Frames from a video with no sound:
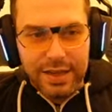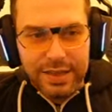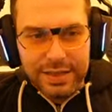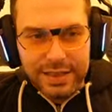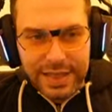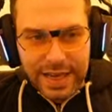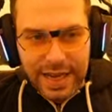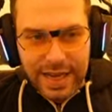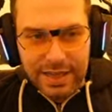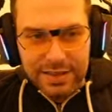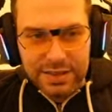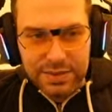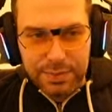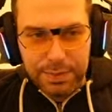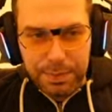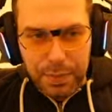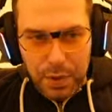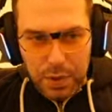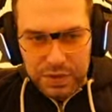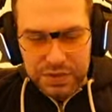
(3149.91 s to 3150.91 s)
He has
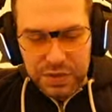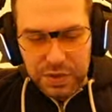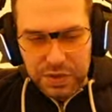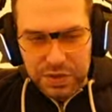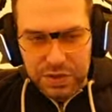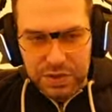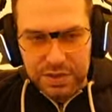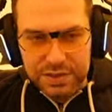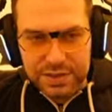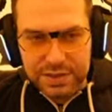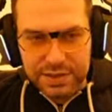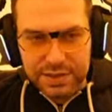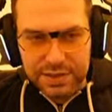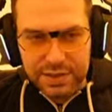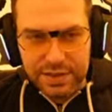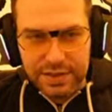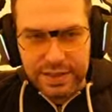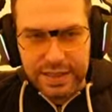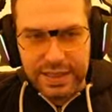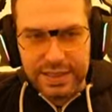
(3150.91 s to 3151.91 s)
Berserkers.
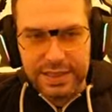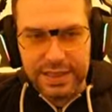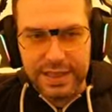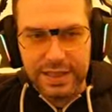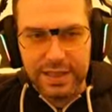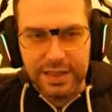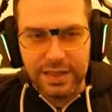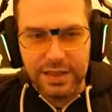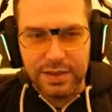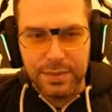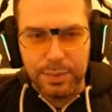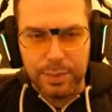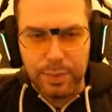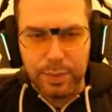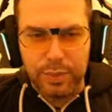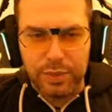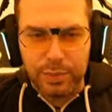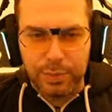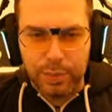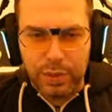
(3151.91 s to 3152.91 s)
They deal
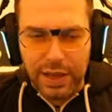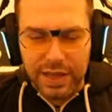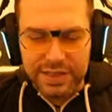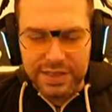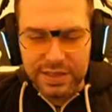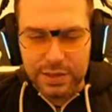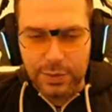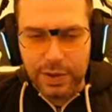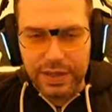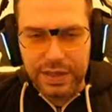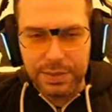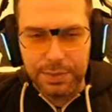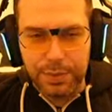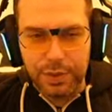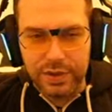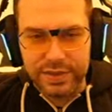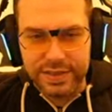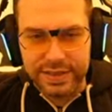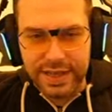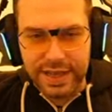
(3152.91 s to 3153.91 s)
plus
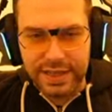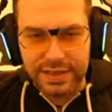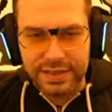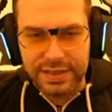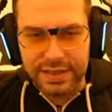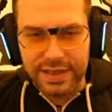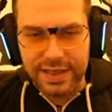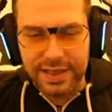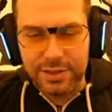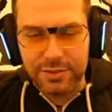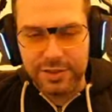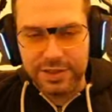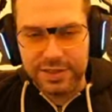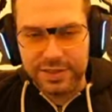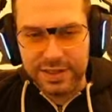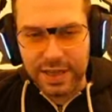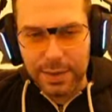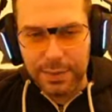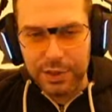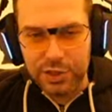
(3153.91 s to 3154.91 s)
20% increased
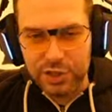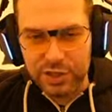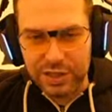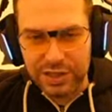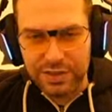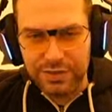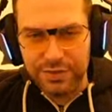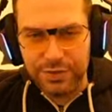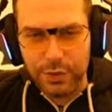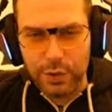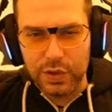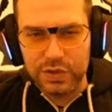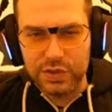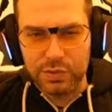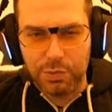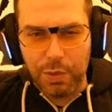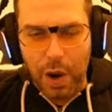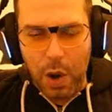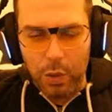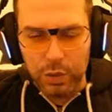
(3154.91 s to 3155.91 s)
damage than the first
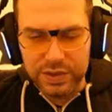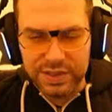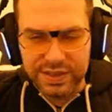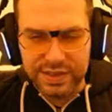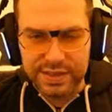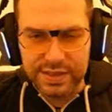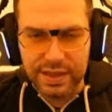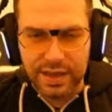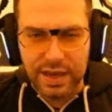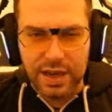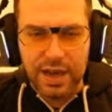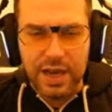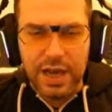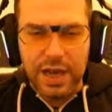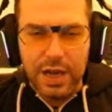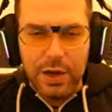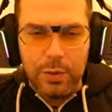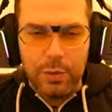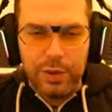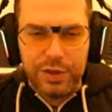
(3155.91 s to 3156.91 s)
rounds,
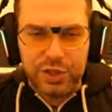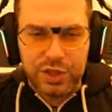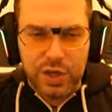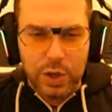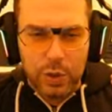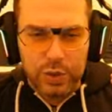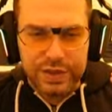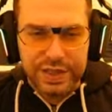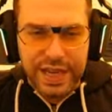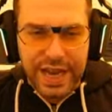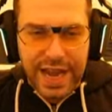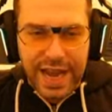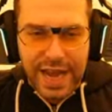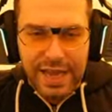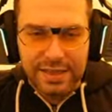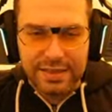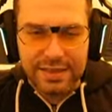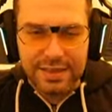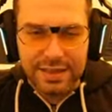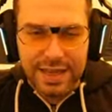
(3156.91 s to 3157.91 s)
which goes
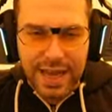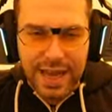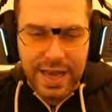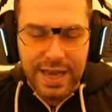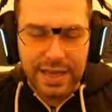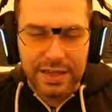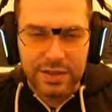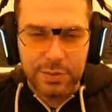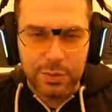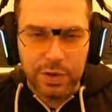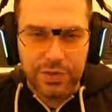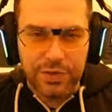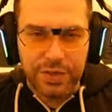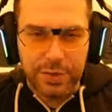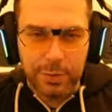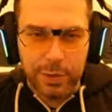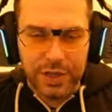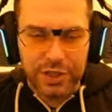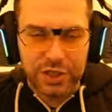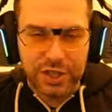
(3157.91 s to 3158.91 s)
hand in hand with the
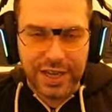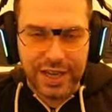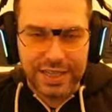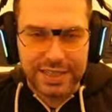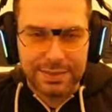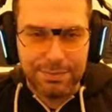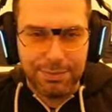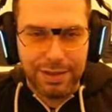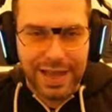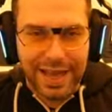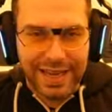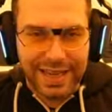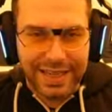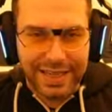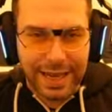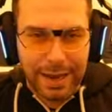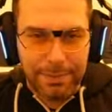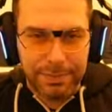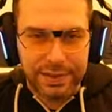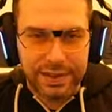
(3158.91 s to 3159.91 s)
Witch King's Black
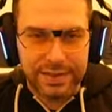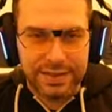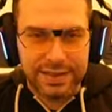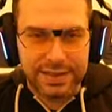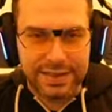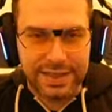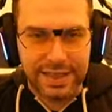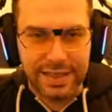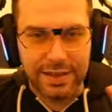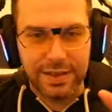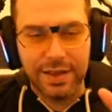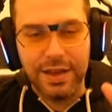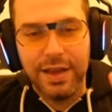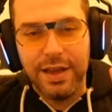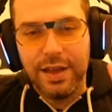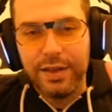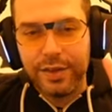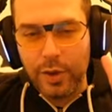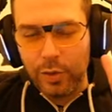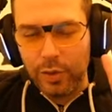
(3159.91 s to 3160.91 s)
Captain skill.
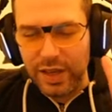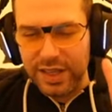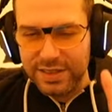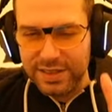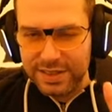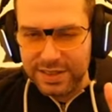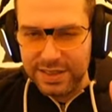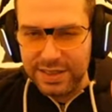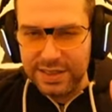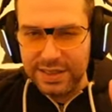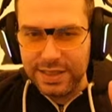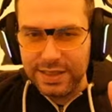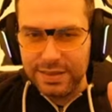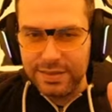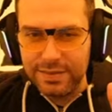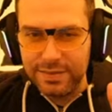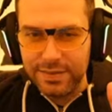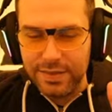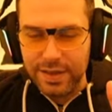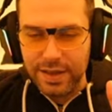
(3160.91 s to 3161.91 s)
Now let's see
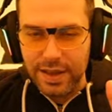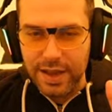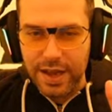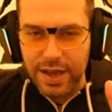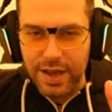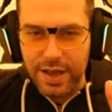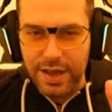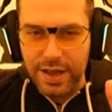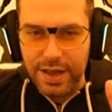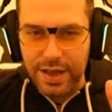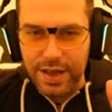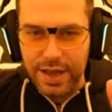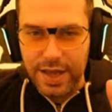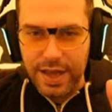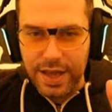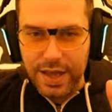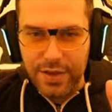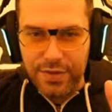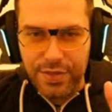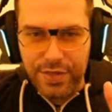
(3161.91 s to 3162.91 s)

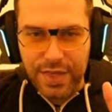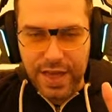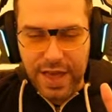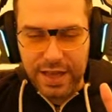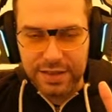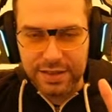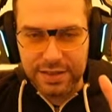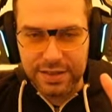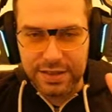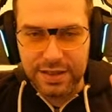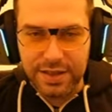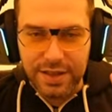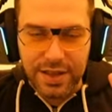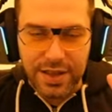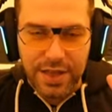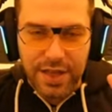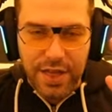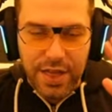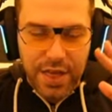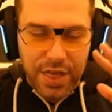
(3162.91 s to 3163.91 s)
if that
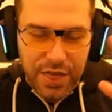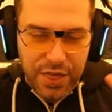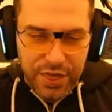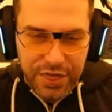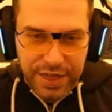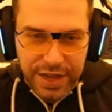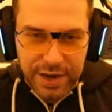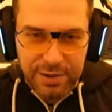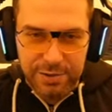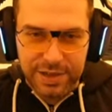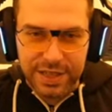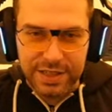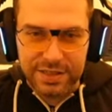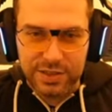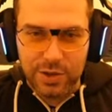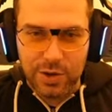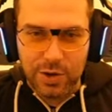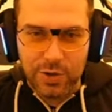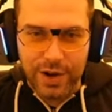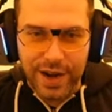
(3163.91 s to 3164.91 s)
theory is
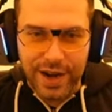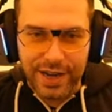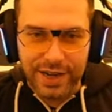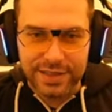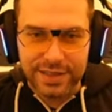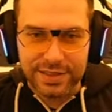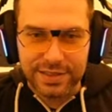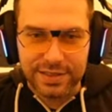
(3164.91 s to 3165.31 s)
correct.